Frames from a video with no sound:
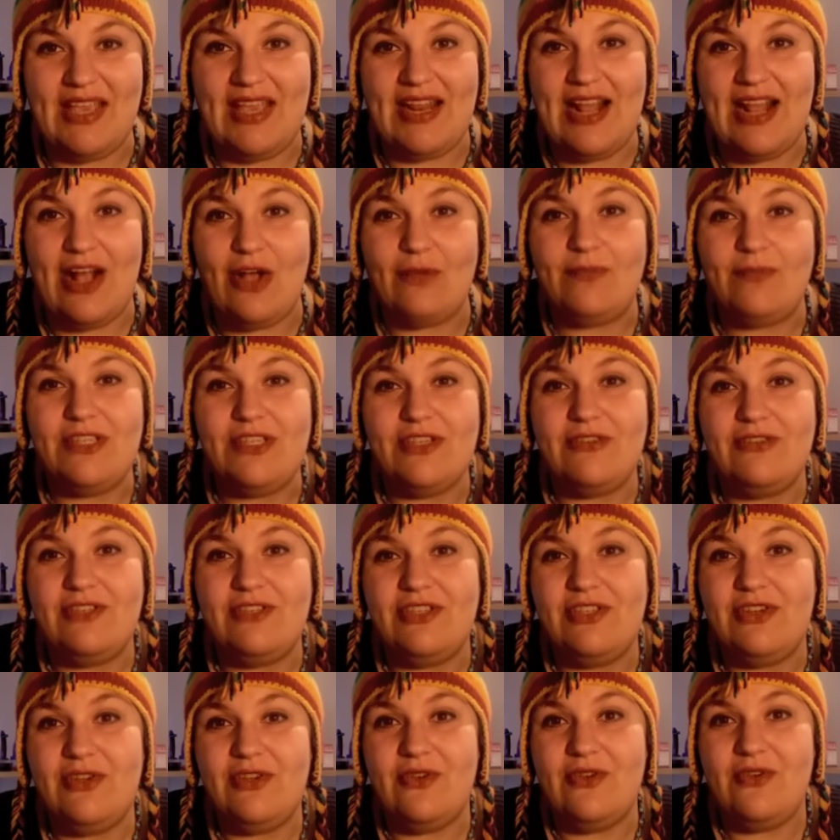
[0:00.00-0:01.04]
It helps you
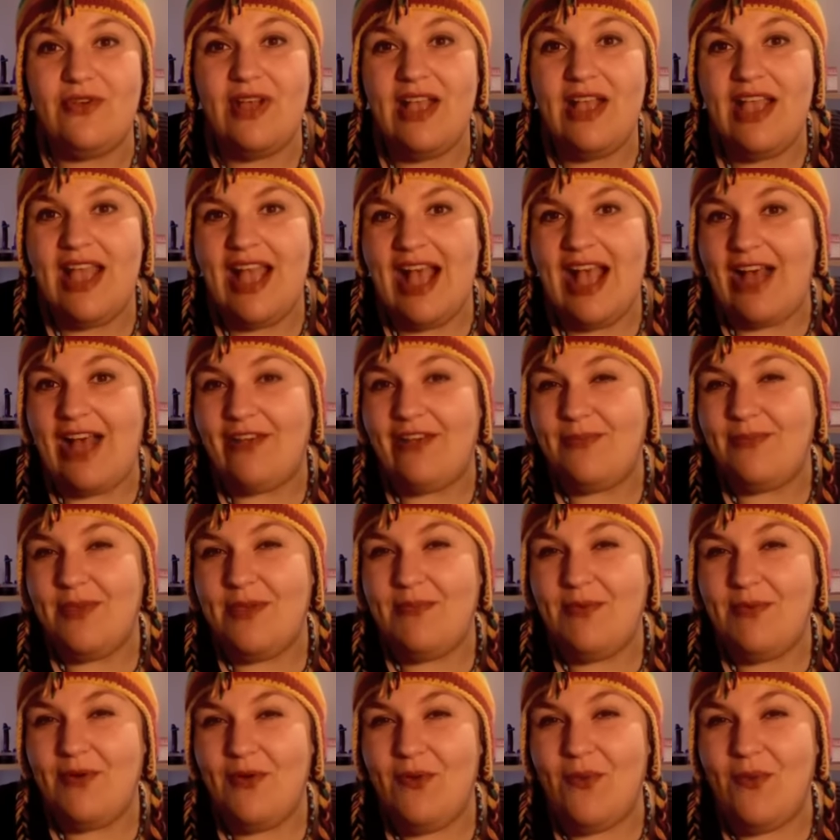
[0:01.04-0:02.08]
to have
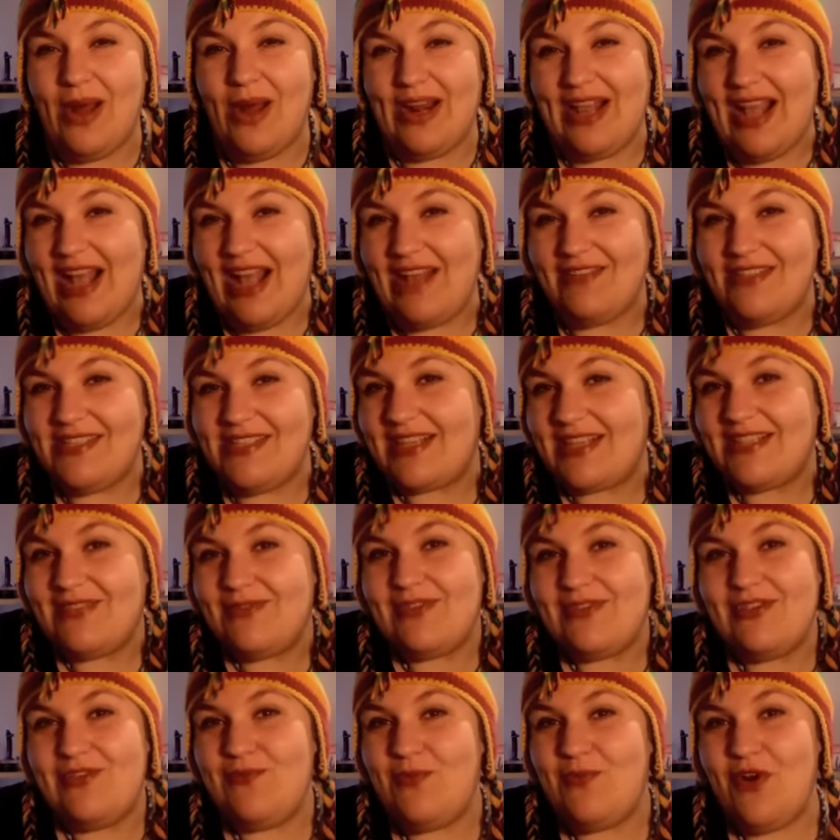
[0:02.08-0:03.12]
people want to have sex
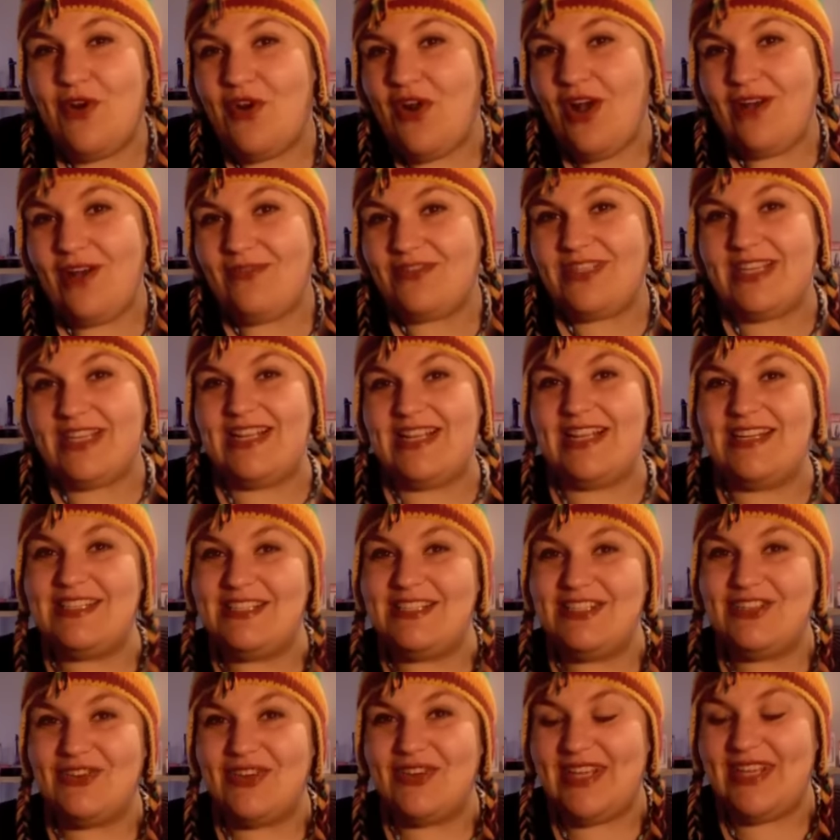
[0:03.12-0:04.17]
with you more often and
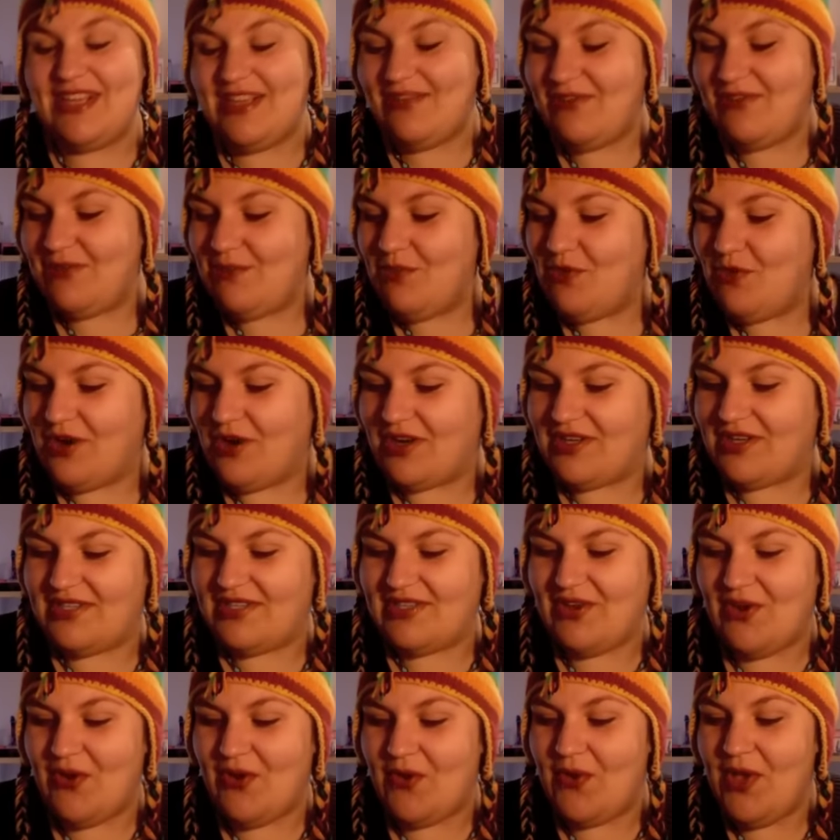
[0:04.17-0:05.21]
enjoy it even more.
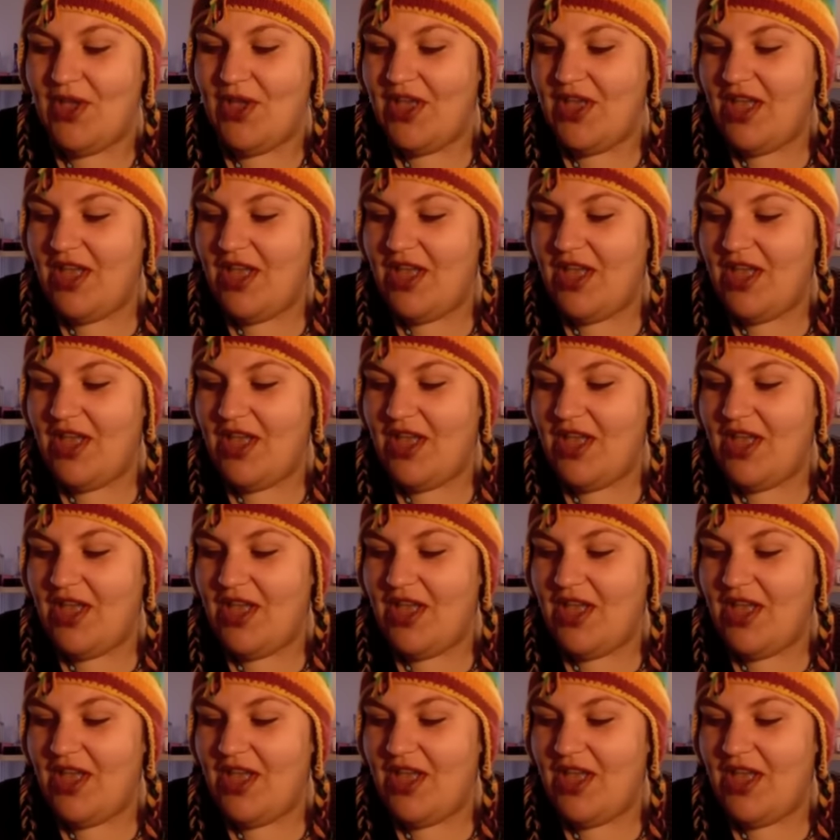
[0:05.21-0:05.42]
So.